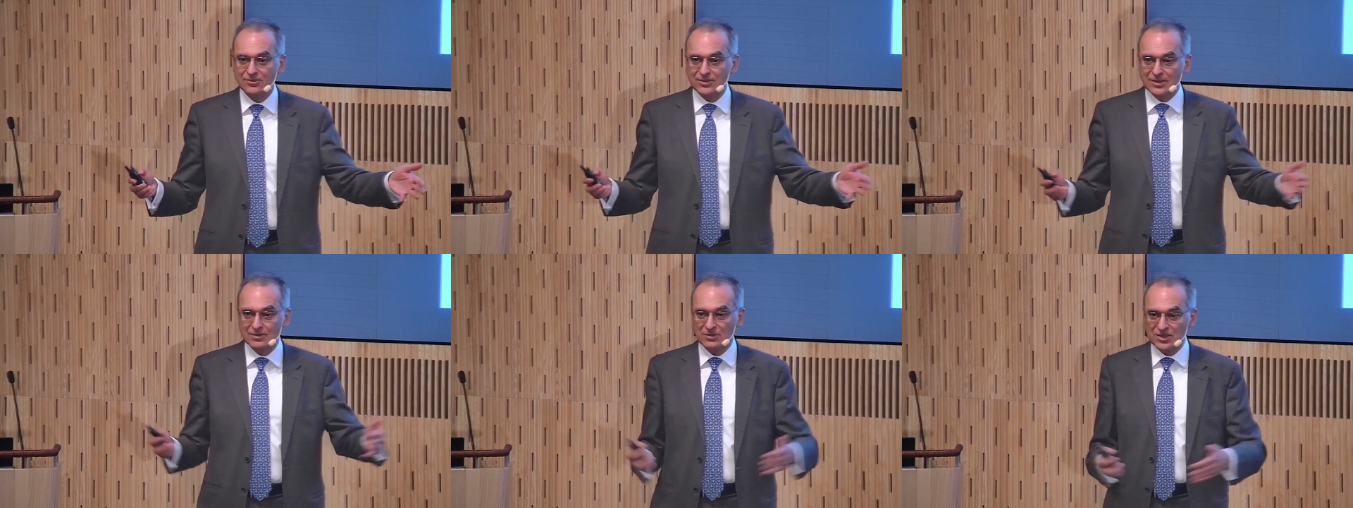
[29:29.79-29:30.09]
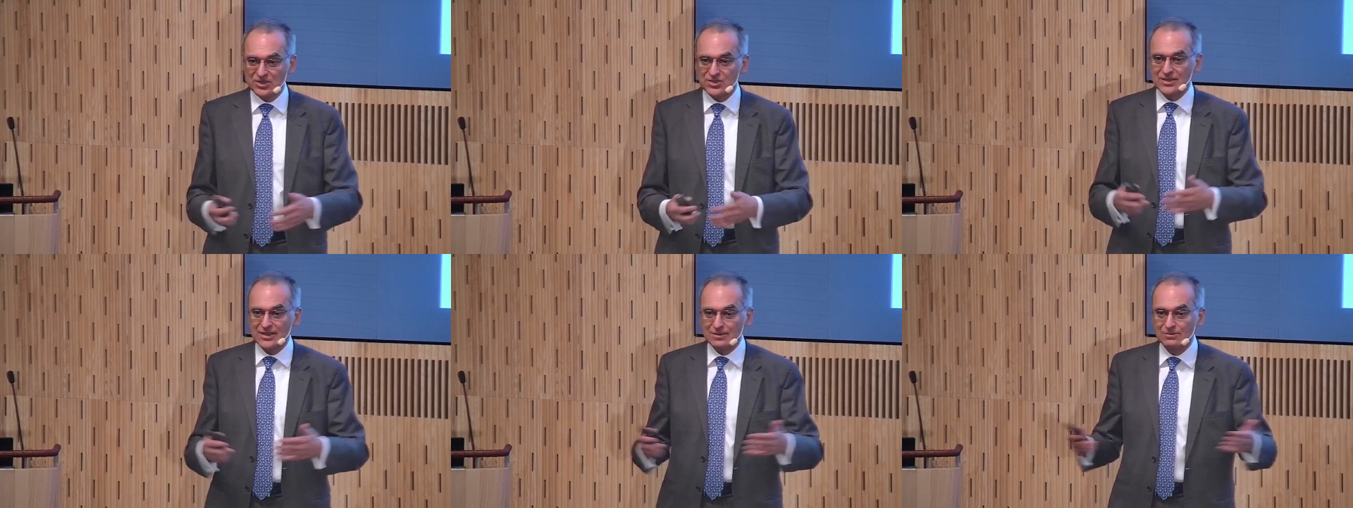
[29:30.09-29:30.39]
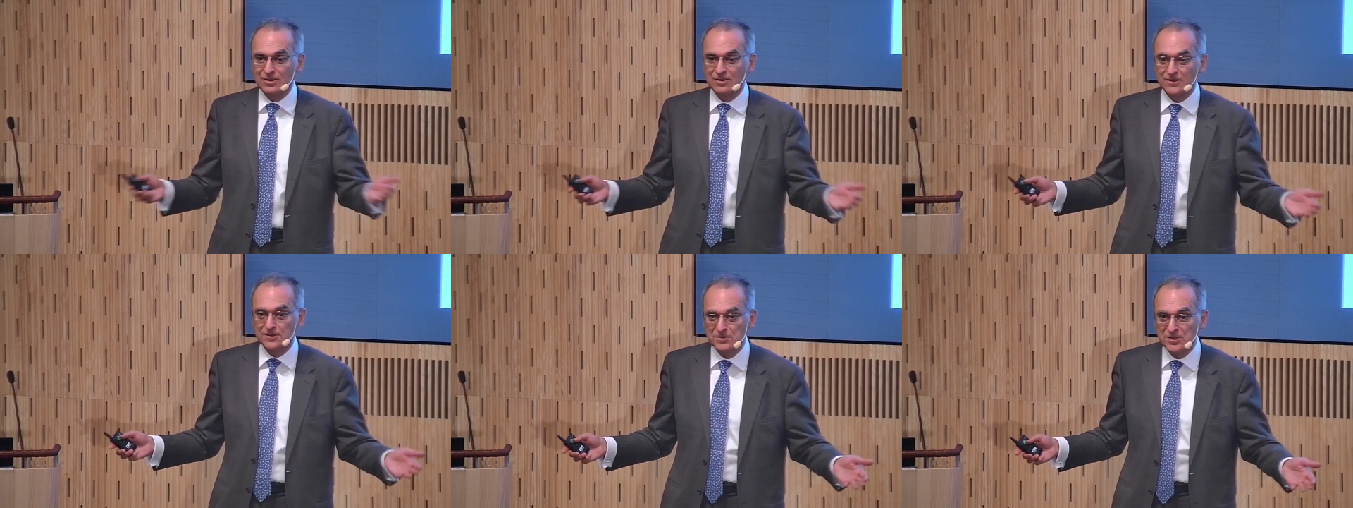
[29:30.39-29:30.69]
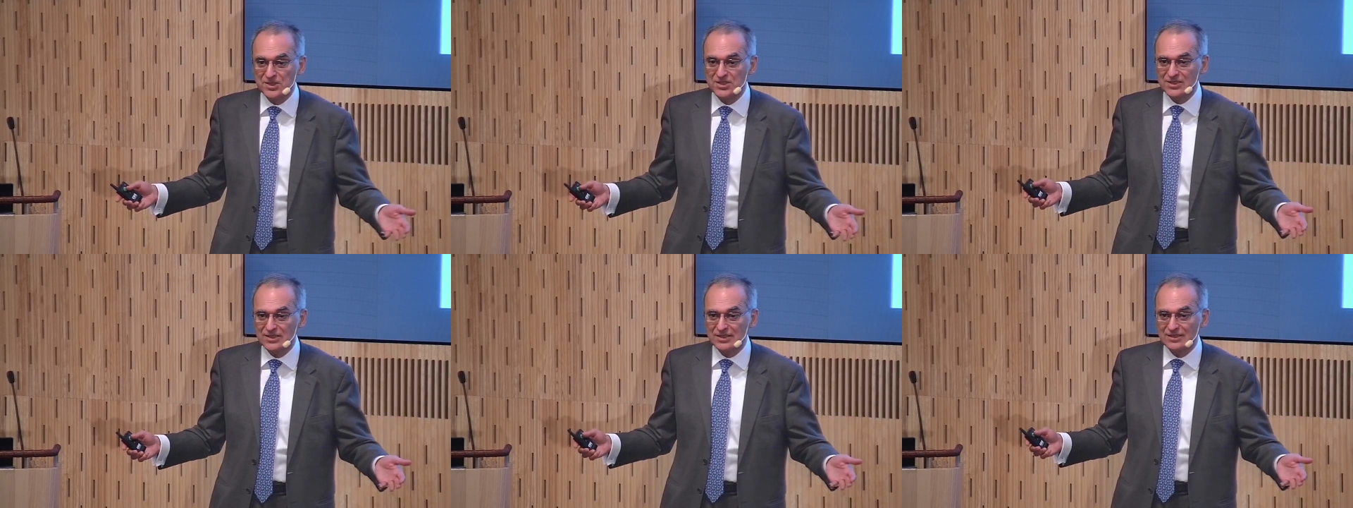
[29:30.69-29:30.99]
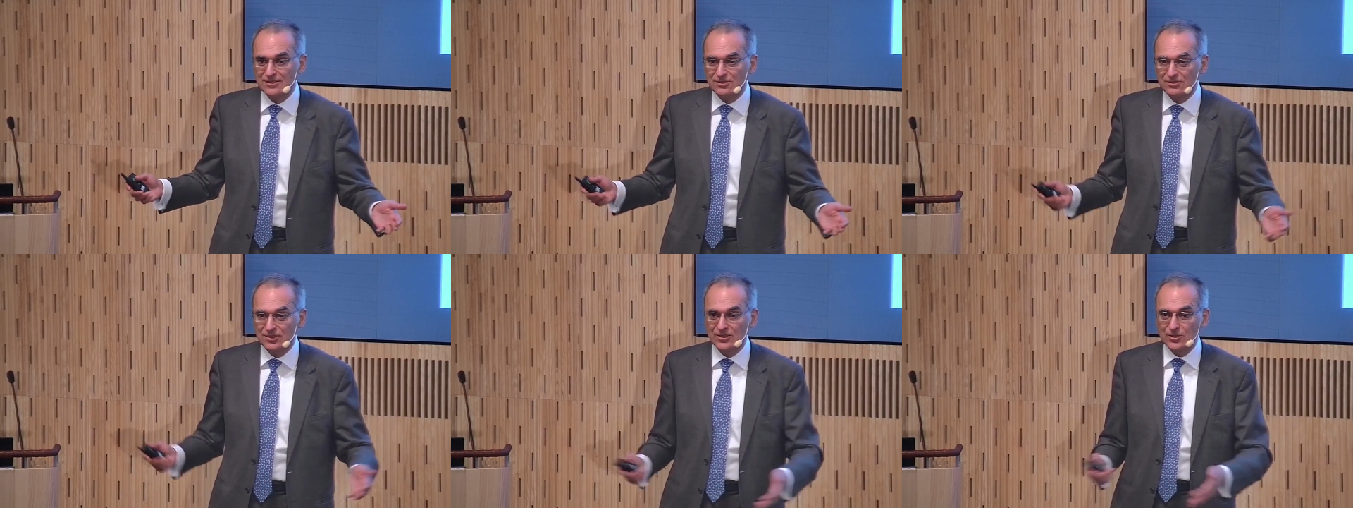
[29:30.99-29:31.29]
you can measure number of
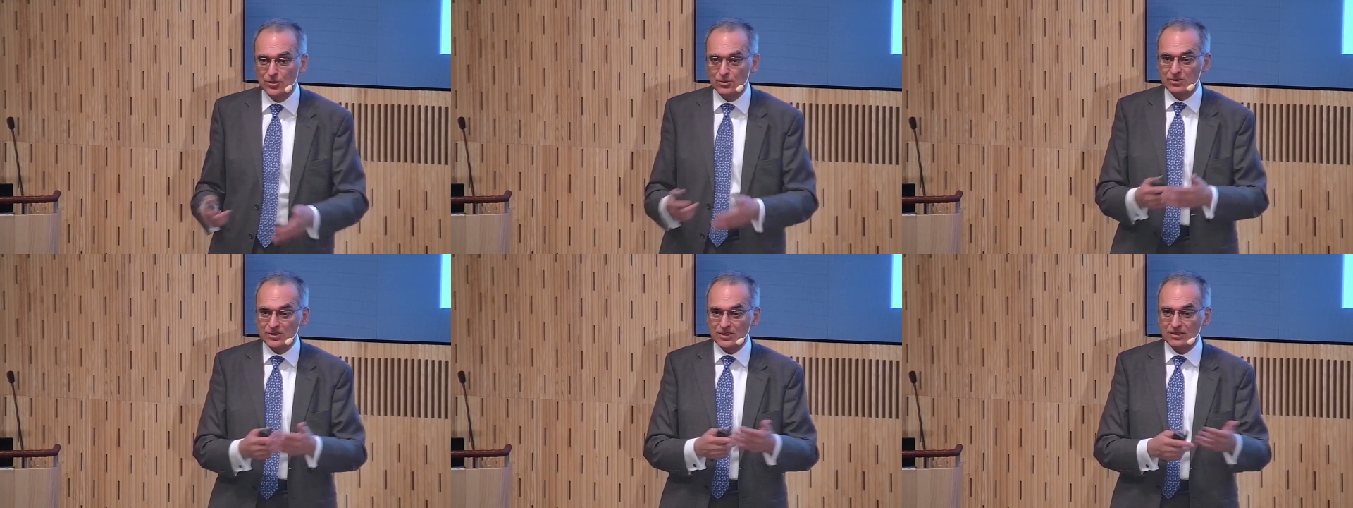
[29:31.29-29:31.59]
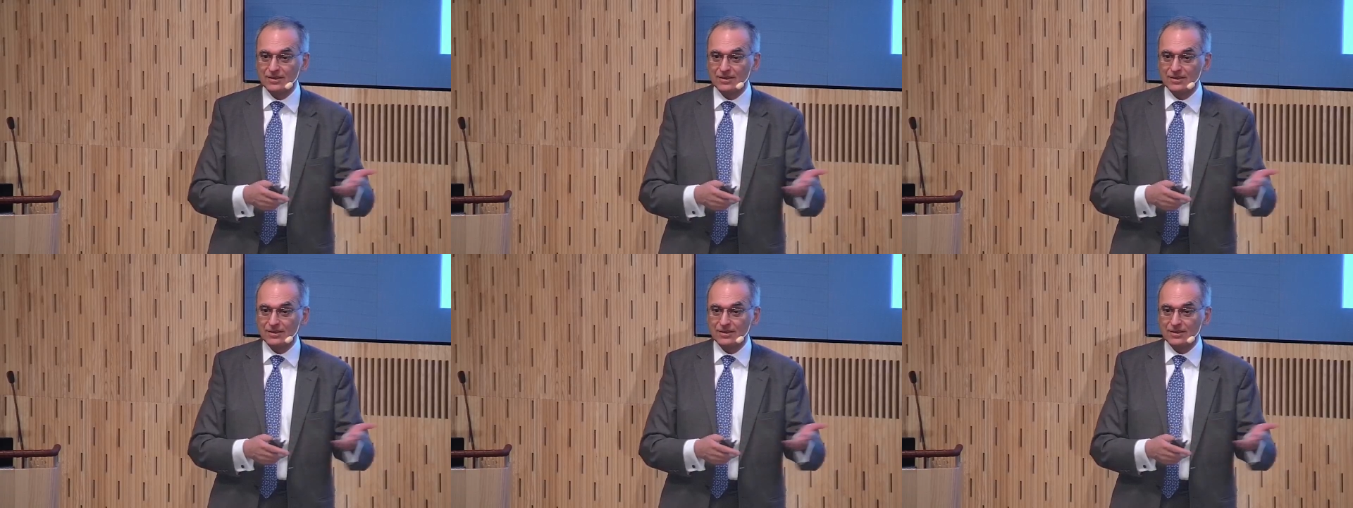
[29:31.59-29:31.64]
species, you can know whether